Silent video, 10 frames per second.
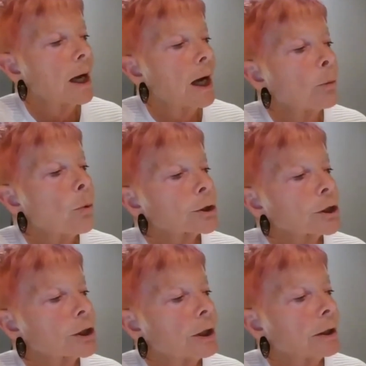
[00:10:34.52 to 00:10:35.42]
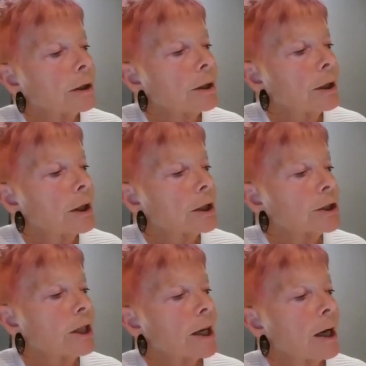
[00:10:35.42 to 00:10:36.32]
I watch her as
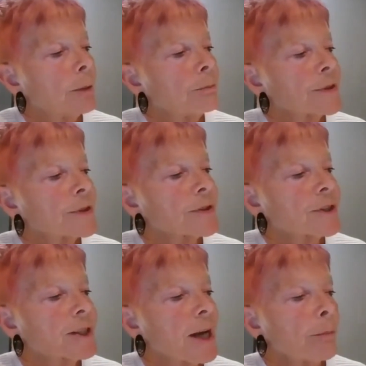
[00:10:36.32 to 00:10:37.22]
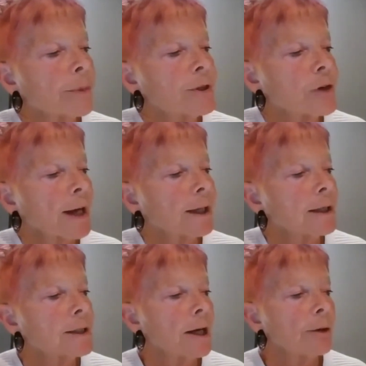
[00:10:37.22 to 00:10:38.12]
she comes, step dragging
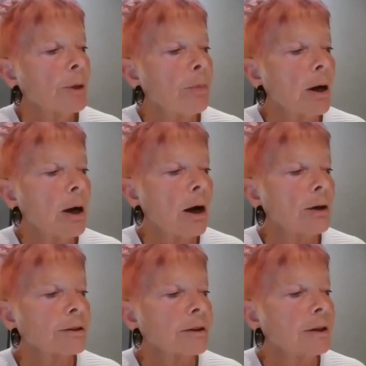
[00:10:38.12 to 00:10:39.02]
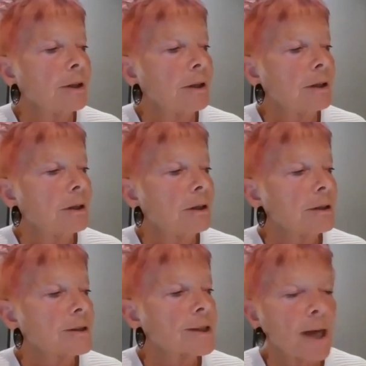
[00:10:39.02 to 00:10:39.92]
down the path.
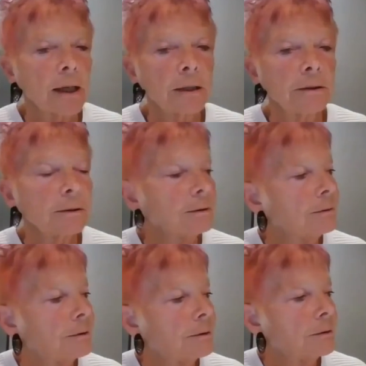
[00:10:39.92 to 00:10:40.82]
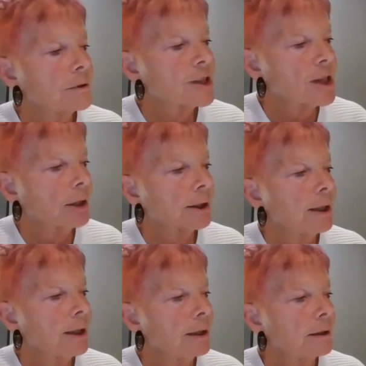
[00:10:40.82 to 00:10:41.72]
Sullen,
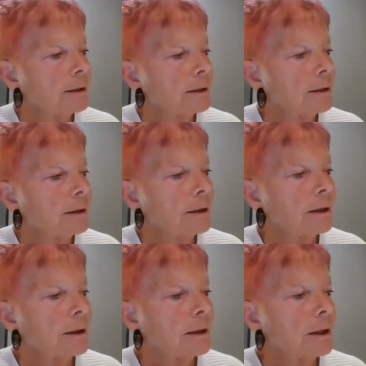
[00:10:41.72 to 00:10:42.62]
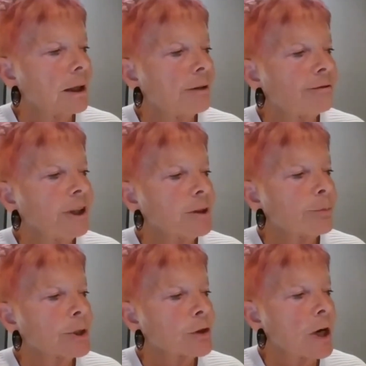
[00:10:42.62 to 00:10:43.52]
sulky, her feet
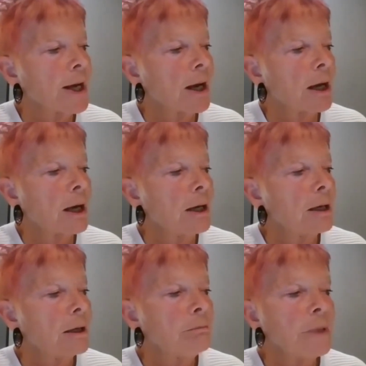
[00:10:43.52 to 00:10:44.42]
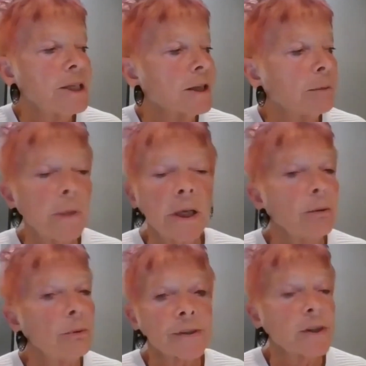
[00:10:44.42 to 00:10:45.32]
betray her. Meeting me
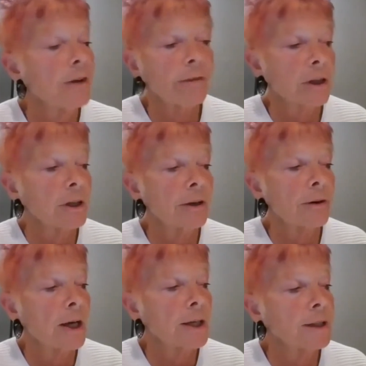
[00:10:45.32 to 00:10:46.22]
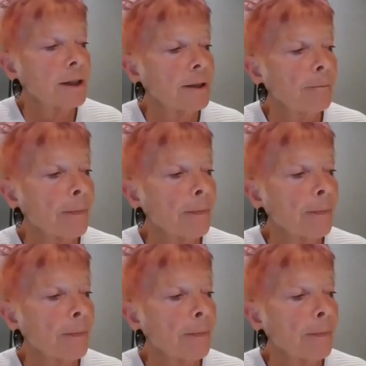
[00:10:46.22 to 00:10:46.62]
was never her idea.